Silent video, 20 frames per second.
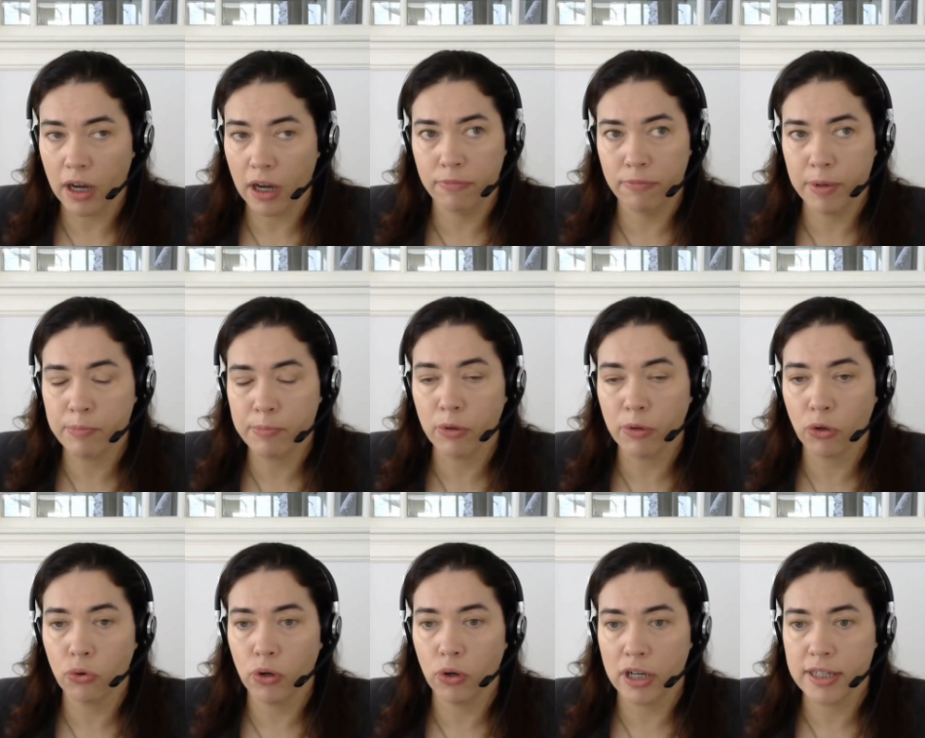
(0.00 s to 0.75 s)
of
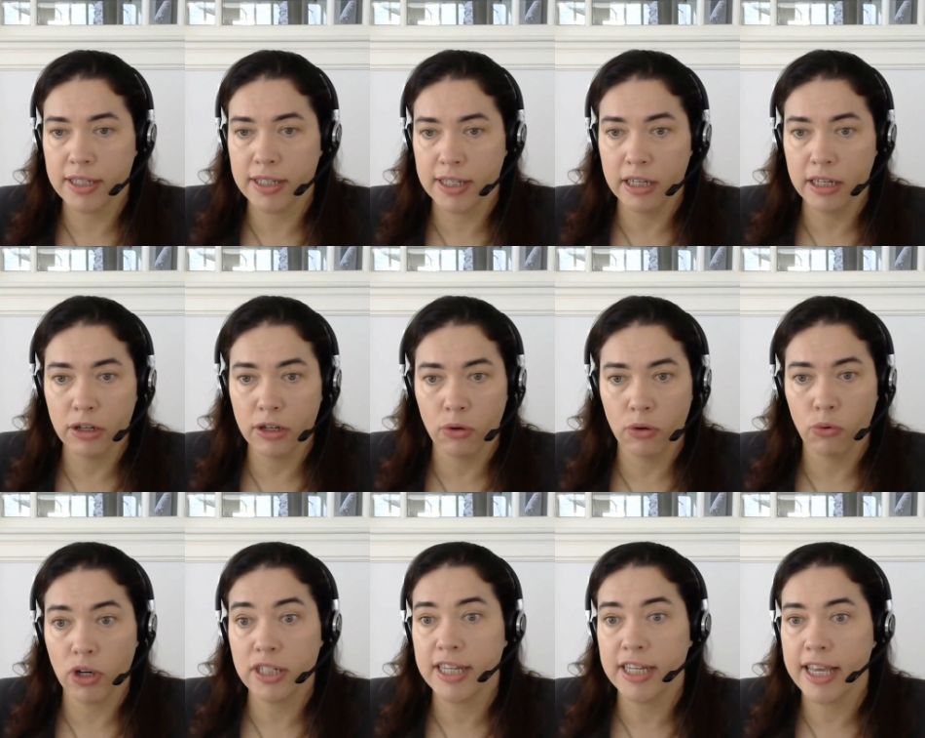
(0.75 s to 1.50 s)
people who are sick
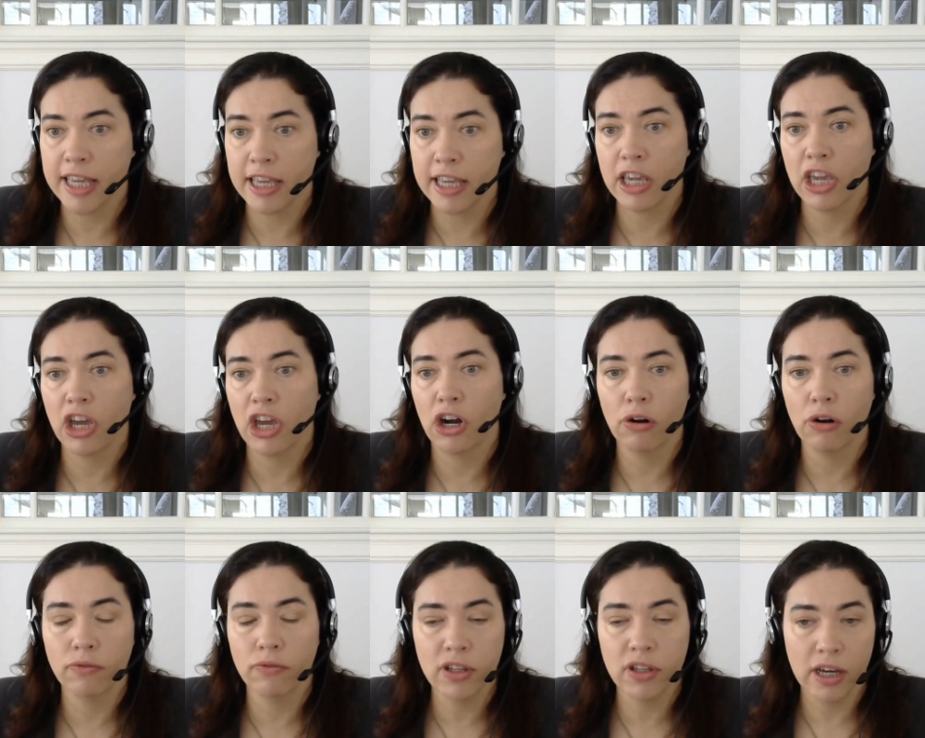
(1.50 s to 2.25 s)
or taking
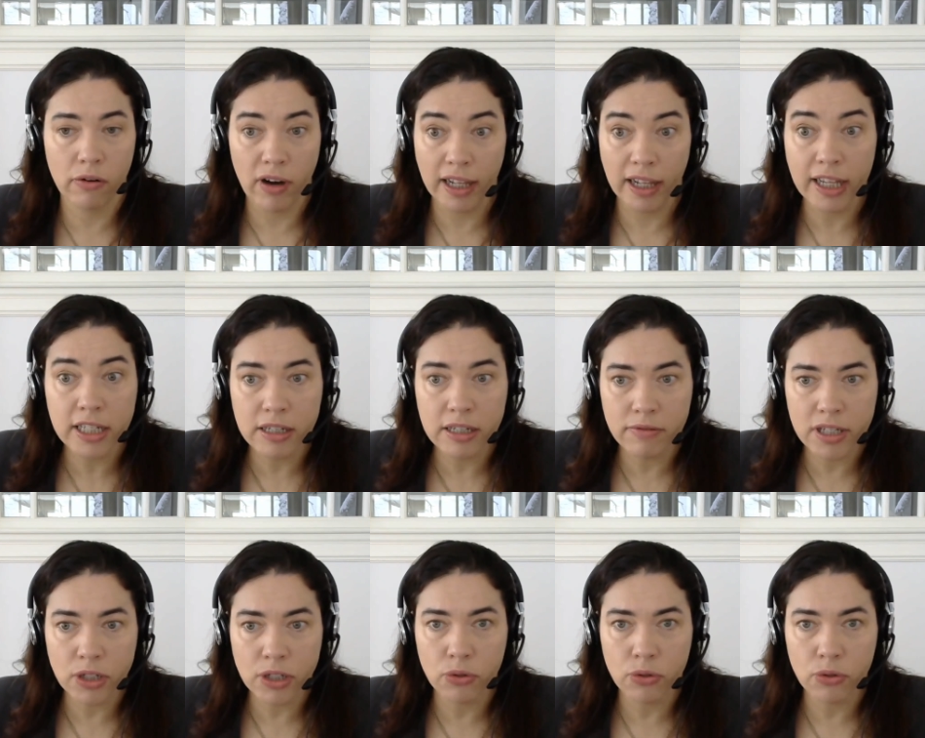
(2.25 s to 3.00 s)
care of their
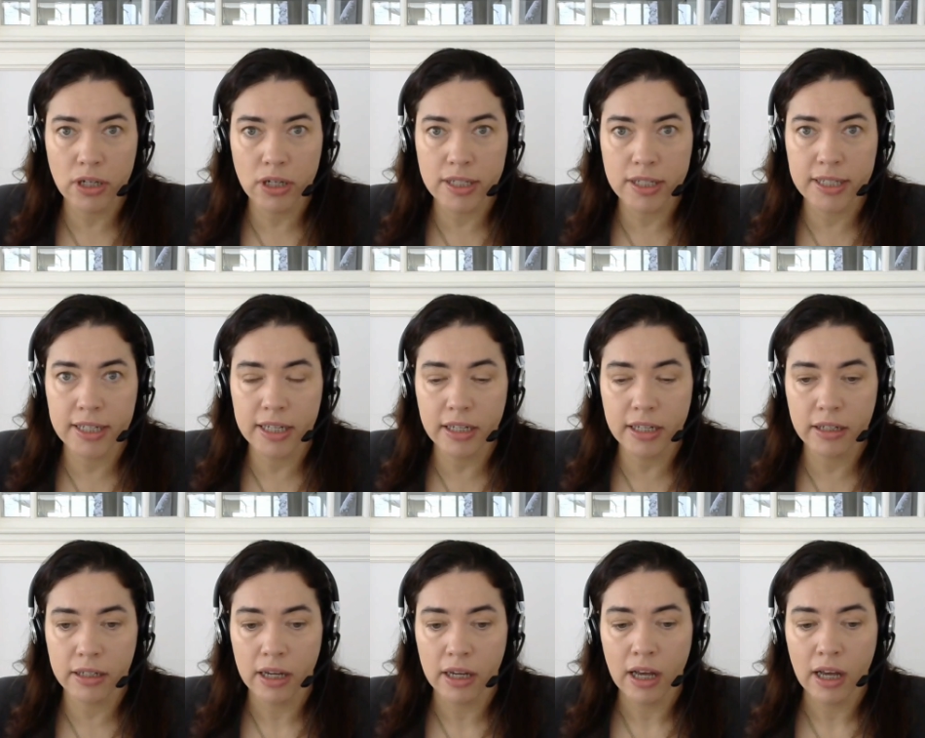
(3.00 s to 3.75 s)
relatives who are
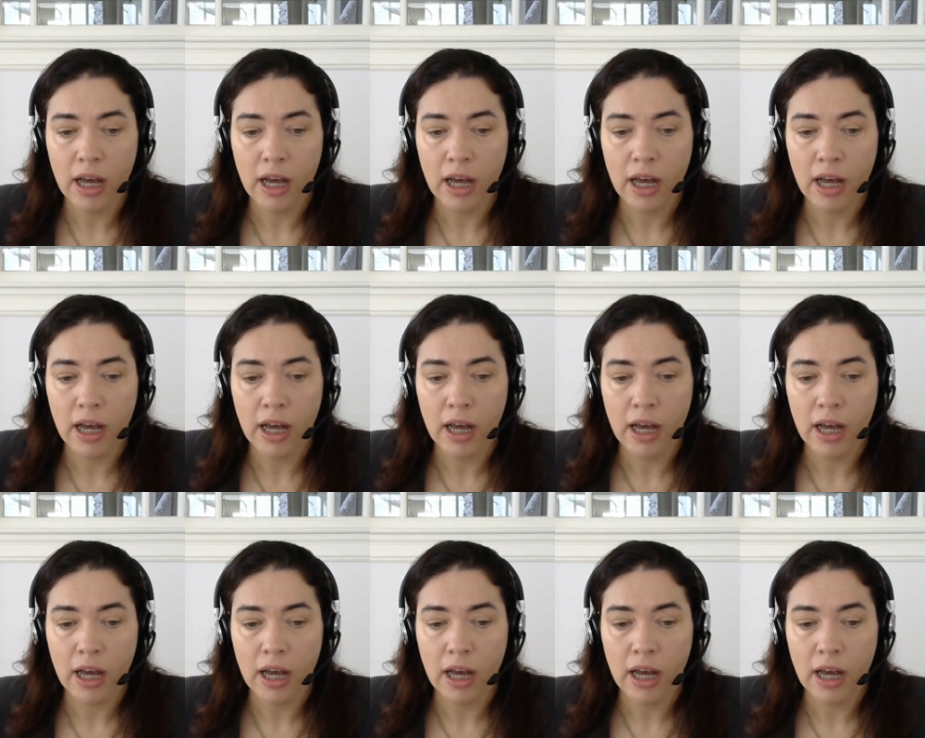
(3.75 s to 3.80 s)
sick.